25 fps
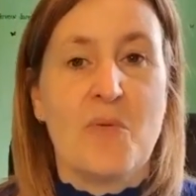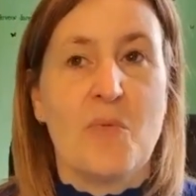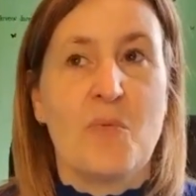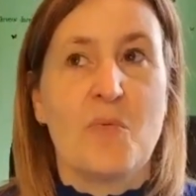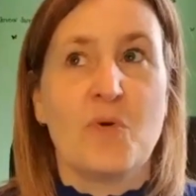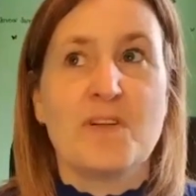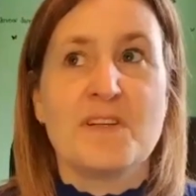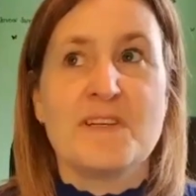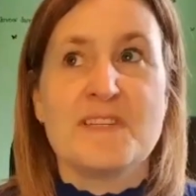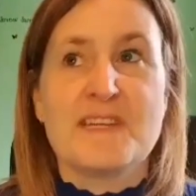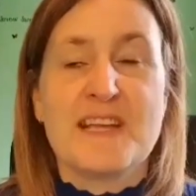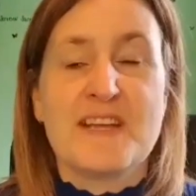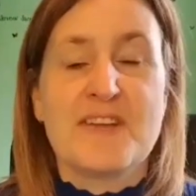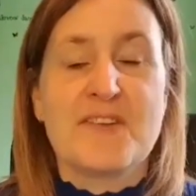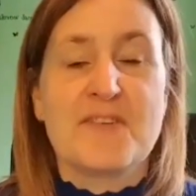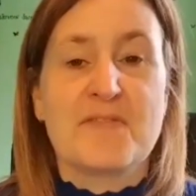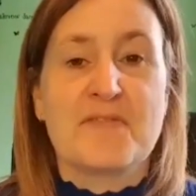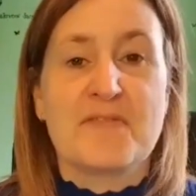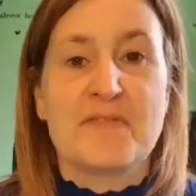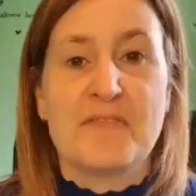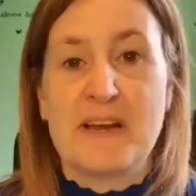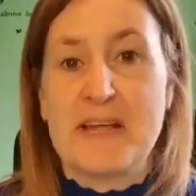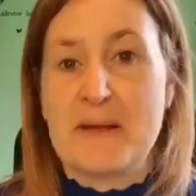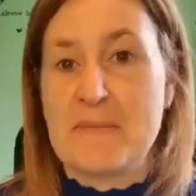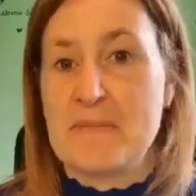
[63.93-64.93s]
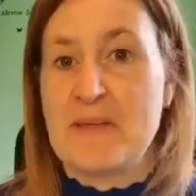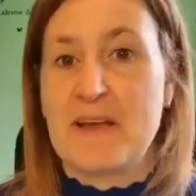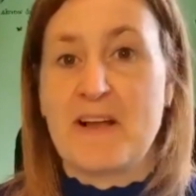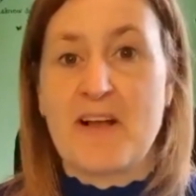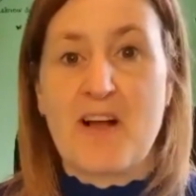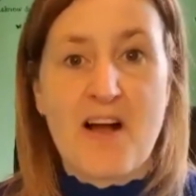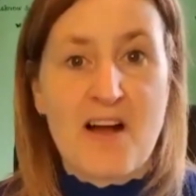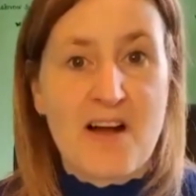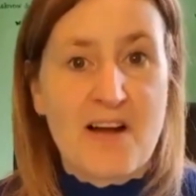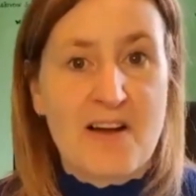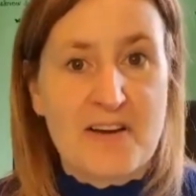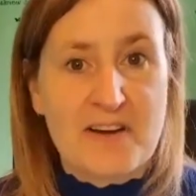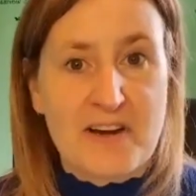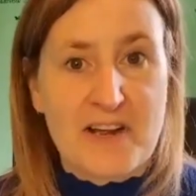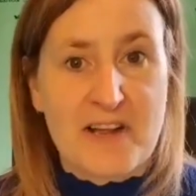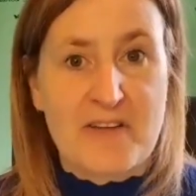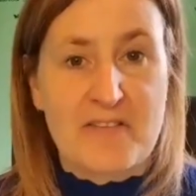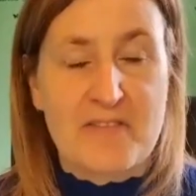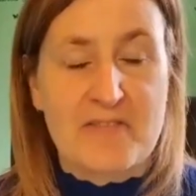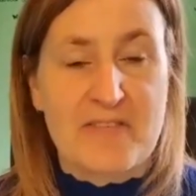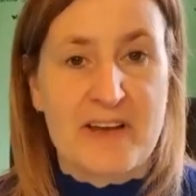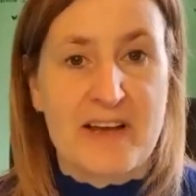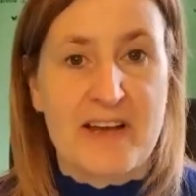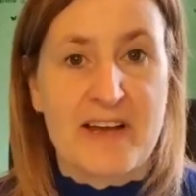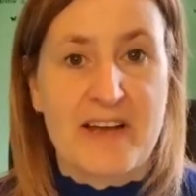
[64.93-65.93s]
once he could flip the card
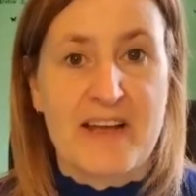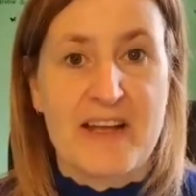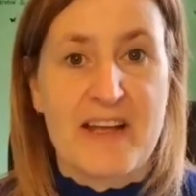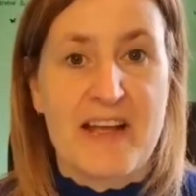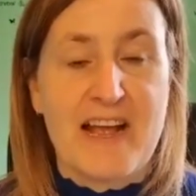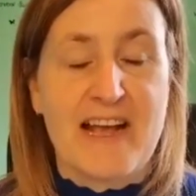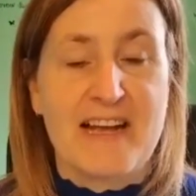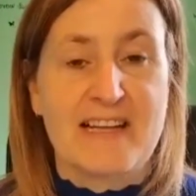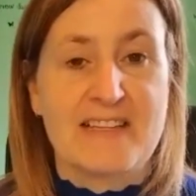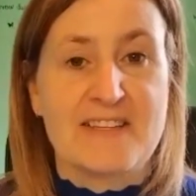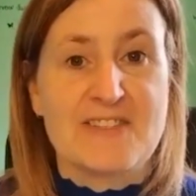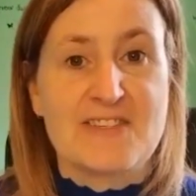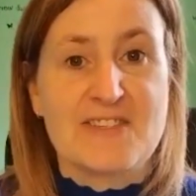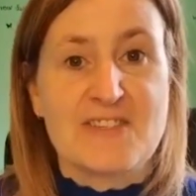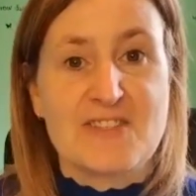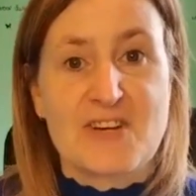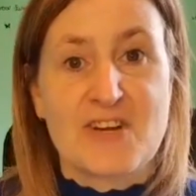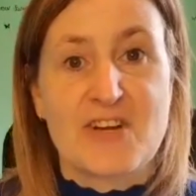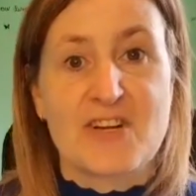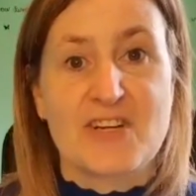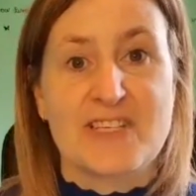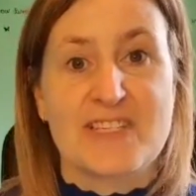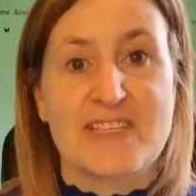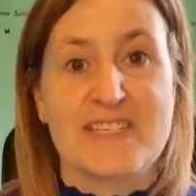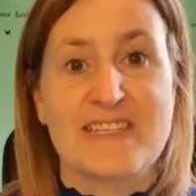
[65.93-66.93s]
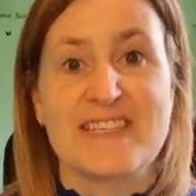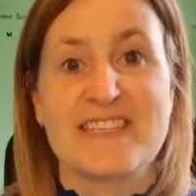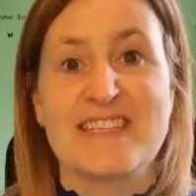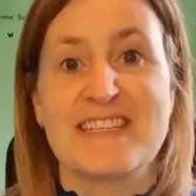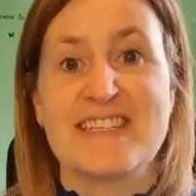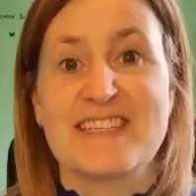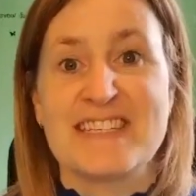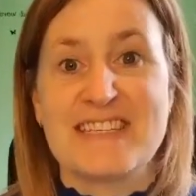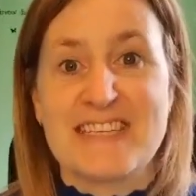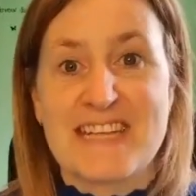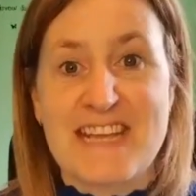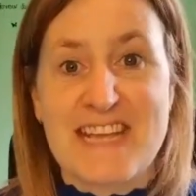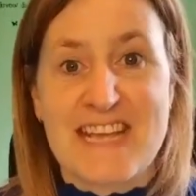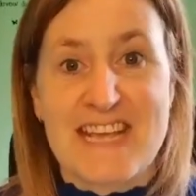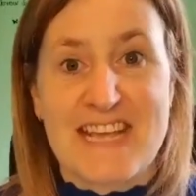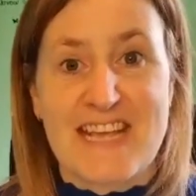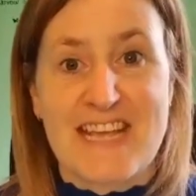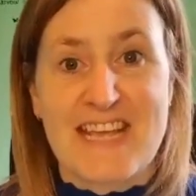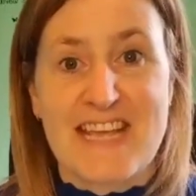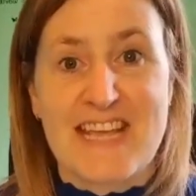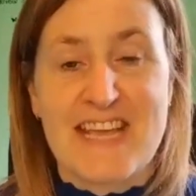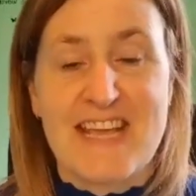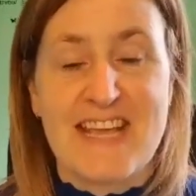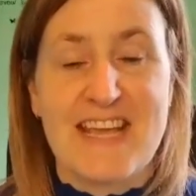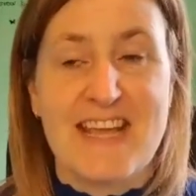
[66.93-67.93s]
over and start to
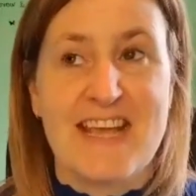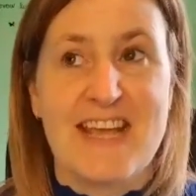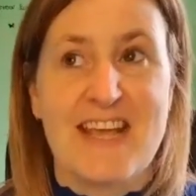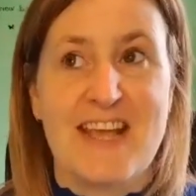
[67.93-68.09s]
see